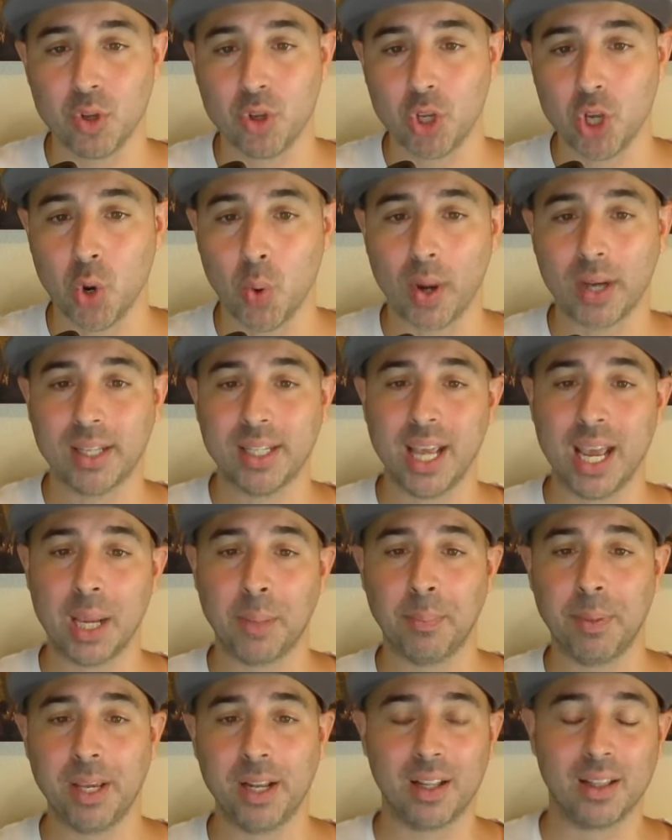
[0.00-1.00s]
you would
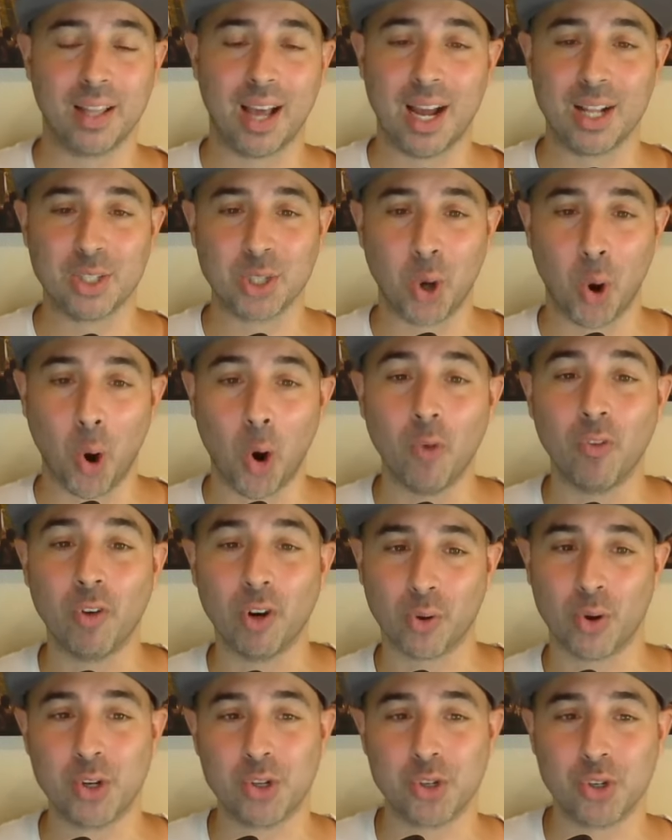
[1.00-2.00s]
take Pete Alonso over
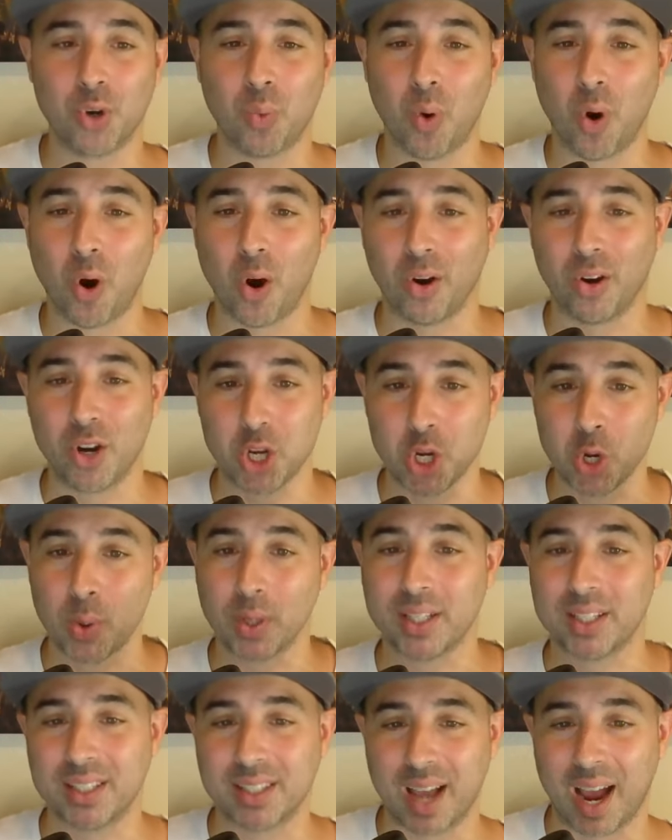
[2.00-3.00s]
Christian Walker. You
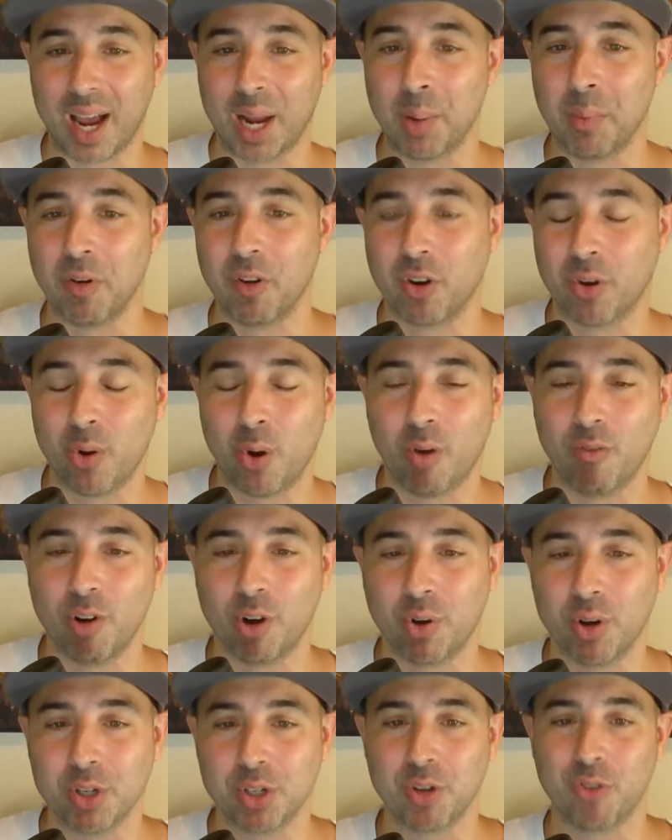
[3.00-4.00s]
would sign him over
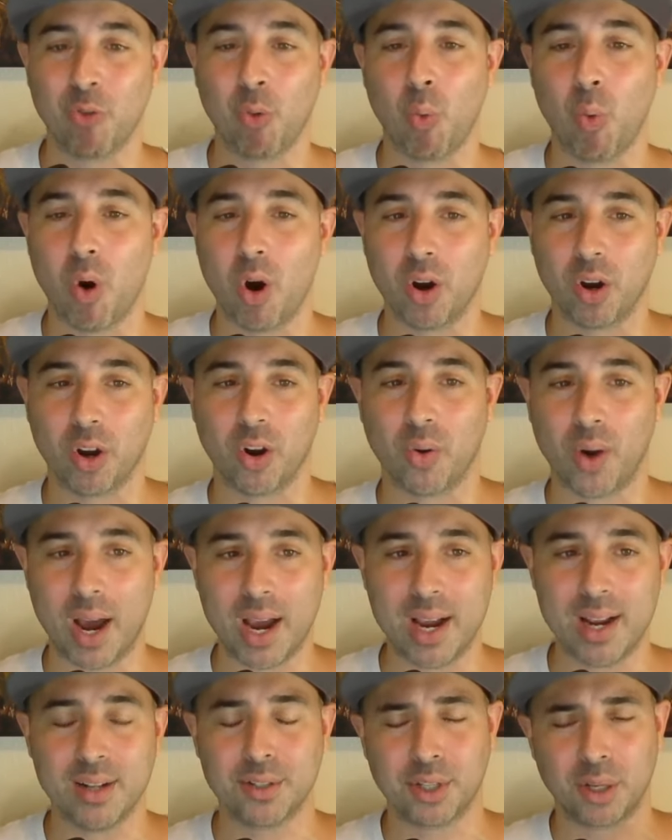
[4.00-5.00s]
Christian Walker,
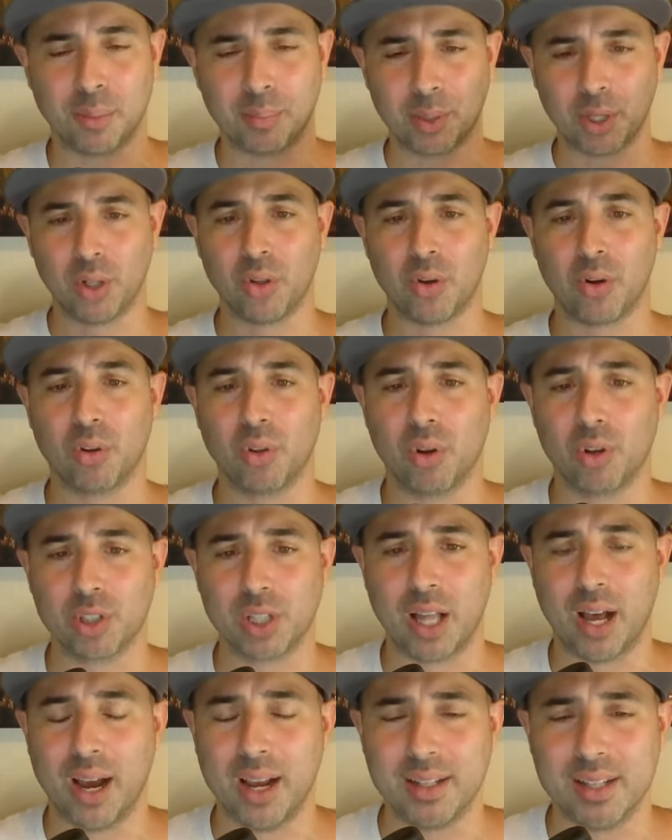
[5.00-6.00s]
right? Something along
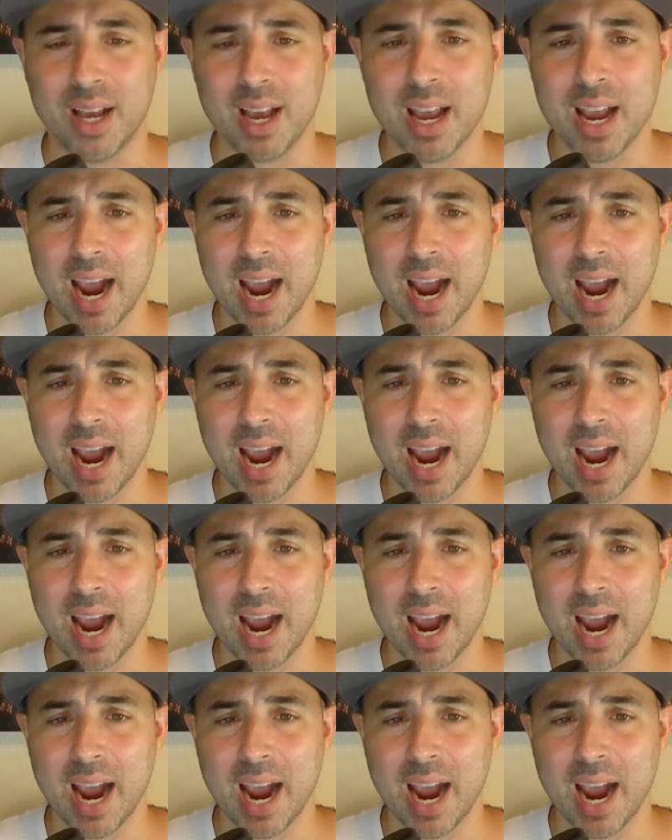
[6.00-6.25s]
those lines.